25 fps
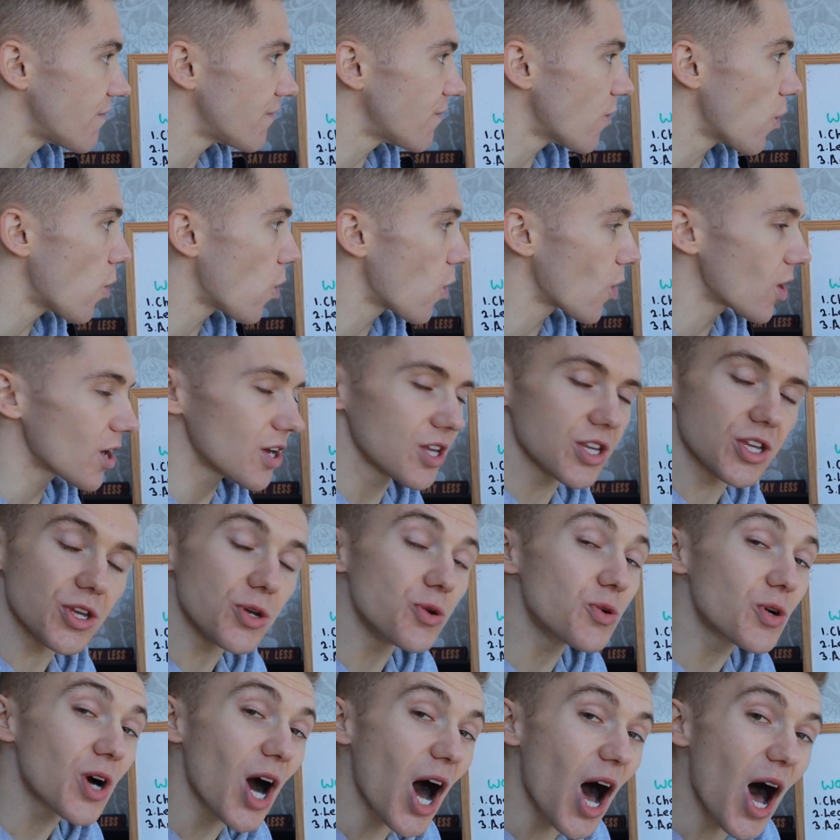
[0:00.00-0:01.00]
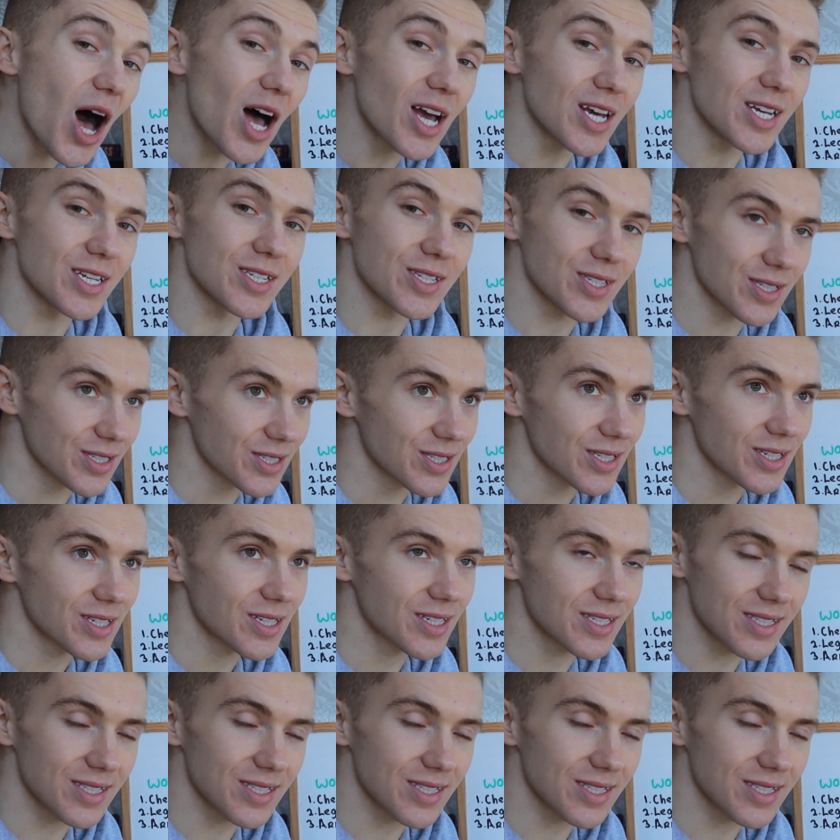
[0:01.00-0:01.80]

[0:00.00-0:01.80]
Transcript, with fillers: for you guys.